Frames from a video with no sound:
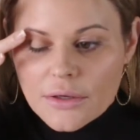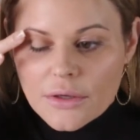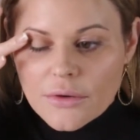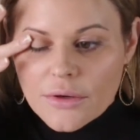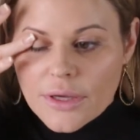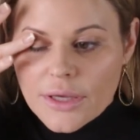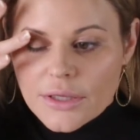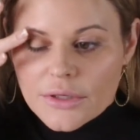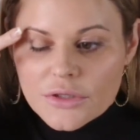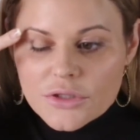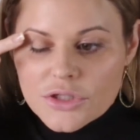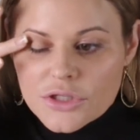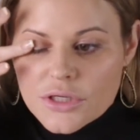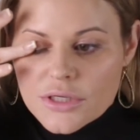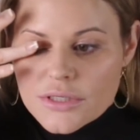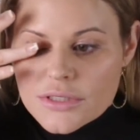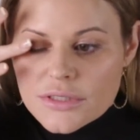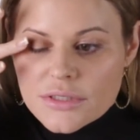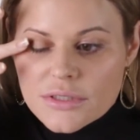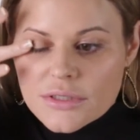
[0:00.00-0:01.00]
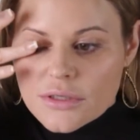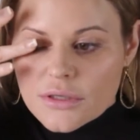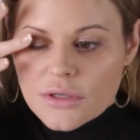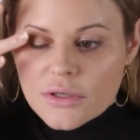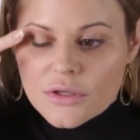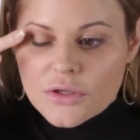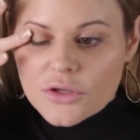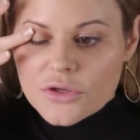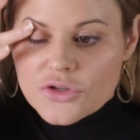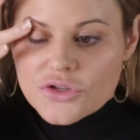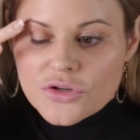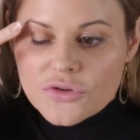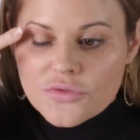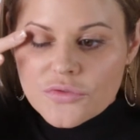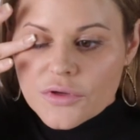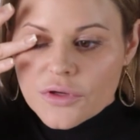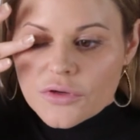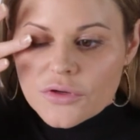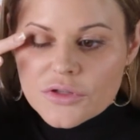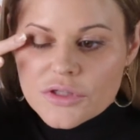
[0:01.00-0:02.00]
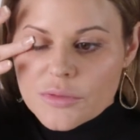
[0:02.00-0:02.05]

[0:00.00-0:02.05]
go ahead and just use your finger